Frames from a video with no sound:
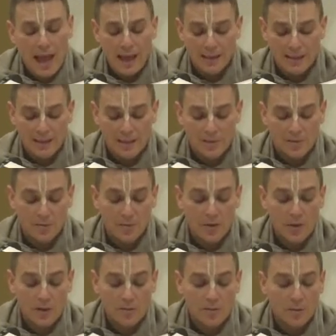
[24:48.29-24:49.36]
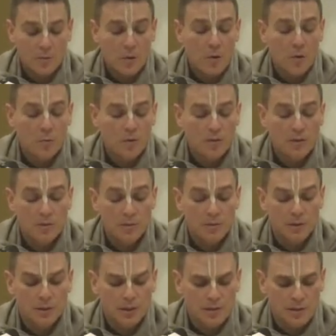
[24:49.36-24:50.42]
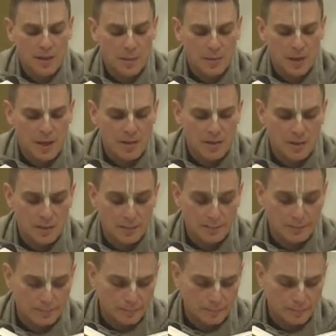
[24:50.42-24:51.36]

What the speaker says: and thus freed from all material contamination.